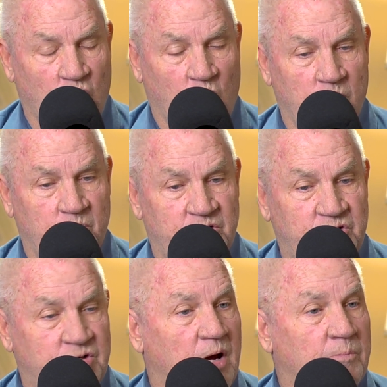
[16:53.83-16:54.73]

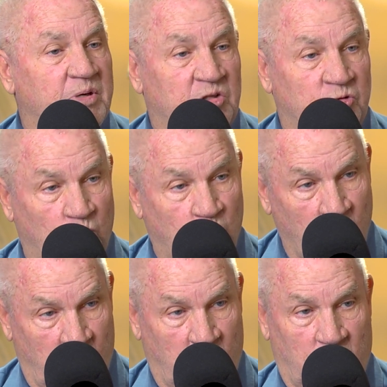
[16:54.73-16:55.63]
garbage dump in the
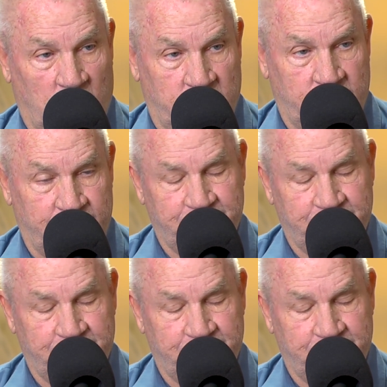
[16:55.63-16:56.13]
world.